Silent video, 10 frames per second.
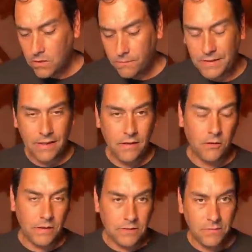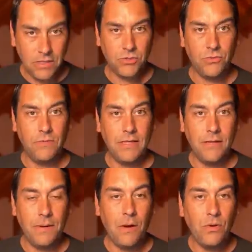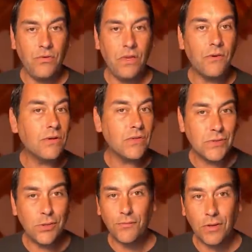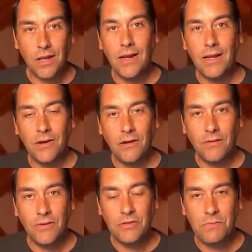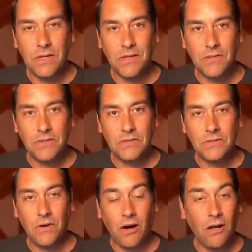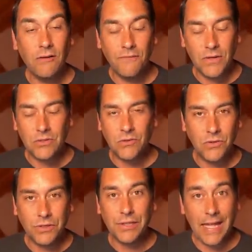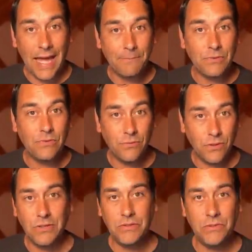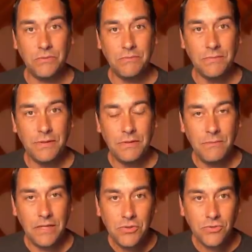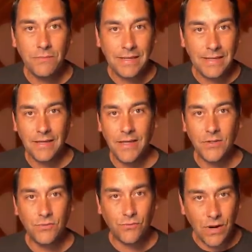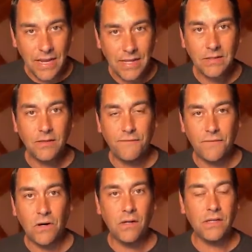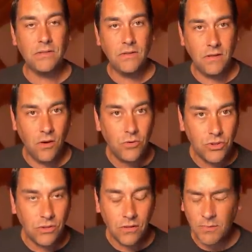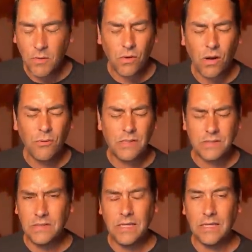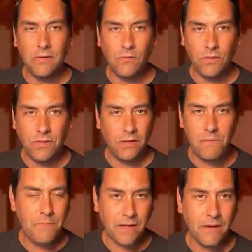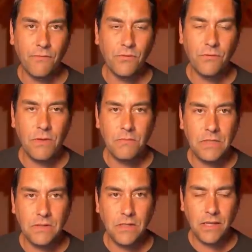But that, you know, that's the mainstream media. But I will say there is a silver lining in all of this because all of this could collapse really soon mainstream media is ready to fall into the ocean. I mean, we're already seeing it with the Olympic coverage from NBC.